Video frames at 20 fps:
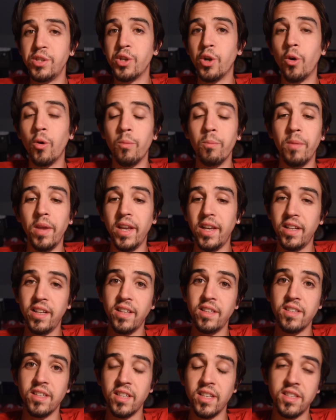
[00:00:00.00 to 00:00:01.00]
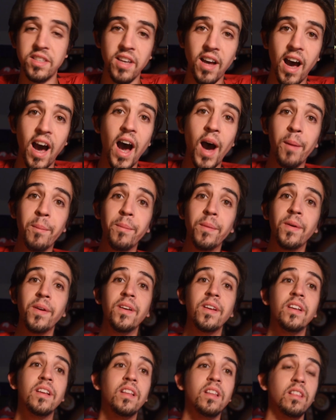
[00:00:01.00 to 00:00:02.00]
show him making it to the top,
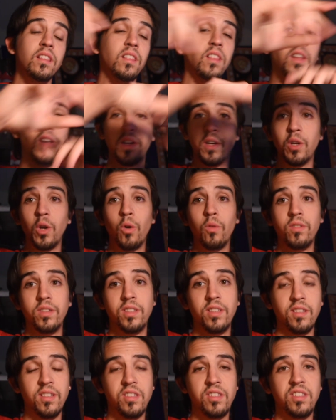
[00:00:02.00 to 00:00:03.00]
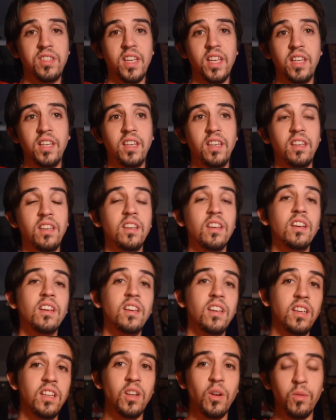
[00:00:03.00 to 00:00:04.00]
looking over to the city,
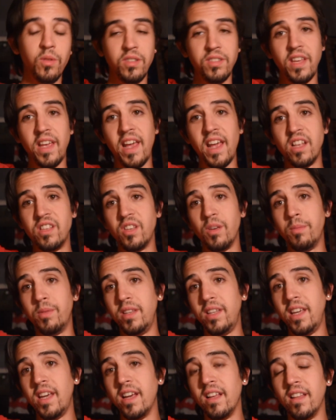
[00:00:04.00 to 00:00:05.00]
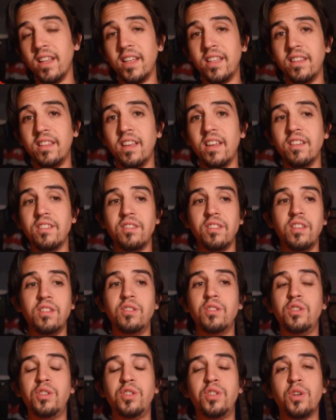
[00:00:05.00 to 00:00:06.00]
you know, with his hands up in the air like this. It
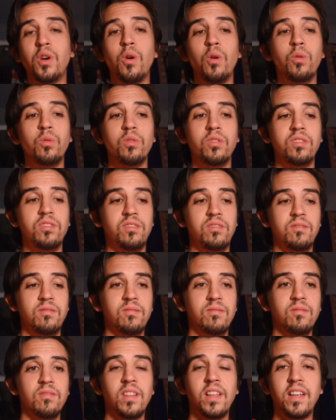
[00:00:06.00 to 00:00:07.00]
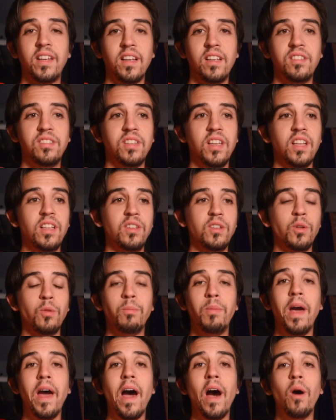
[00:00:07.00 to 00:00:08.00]
just shows, like I said, you know,
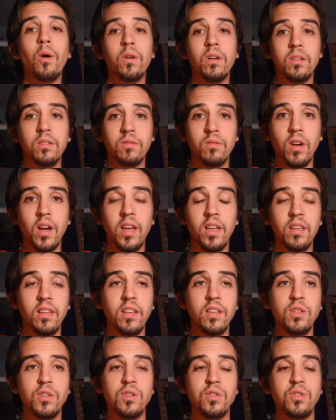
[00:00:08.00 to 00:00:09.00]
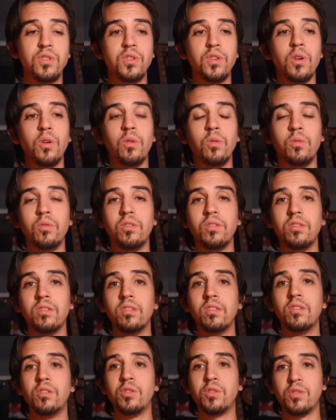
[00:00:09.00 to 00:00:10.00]
power, right? It just shows
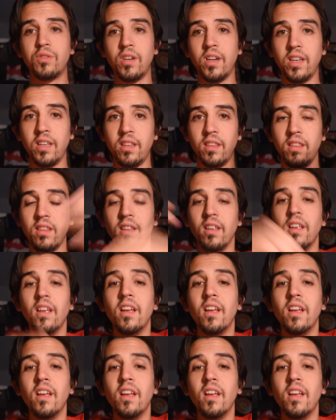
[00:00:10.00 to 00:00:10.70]
strength.